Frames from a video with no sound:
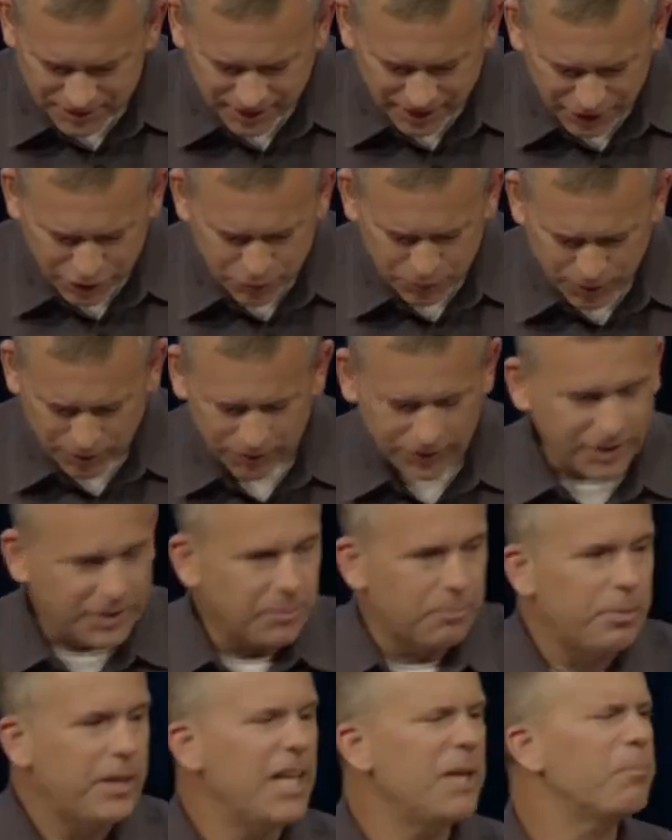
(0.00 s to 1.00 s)
in Israel that
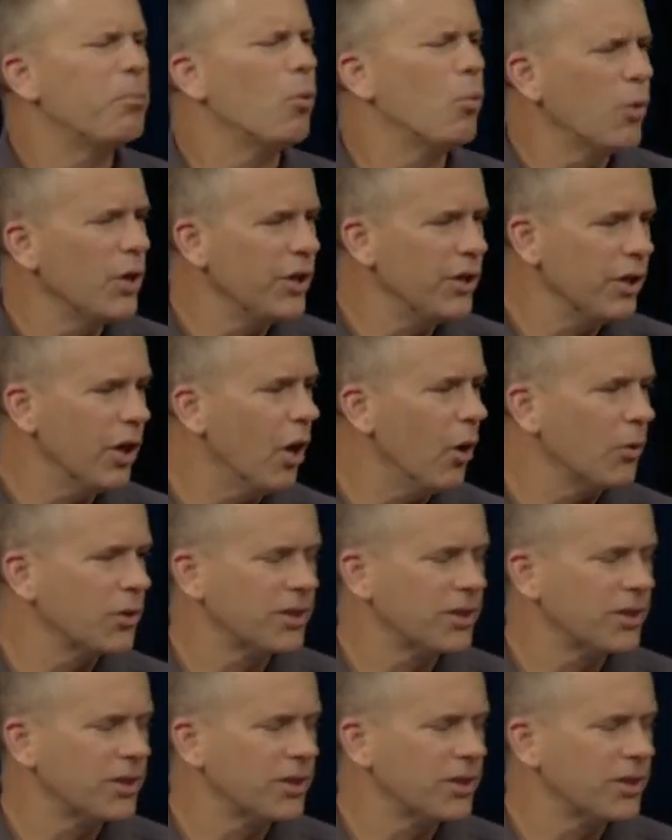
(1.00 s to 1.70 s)
the people would know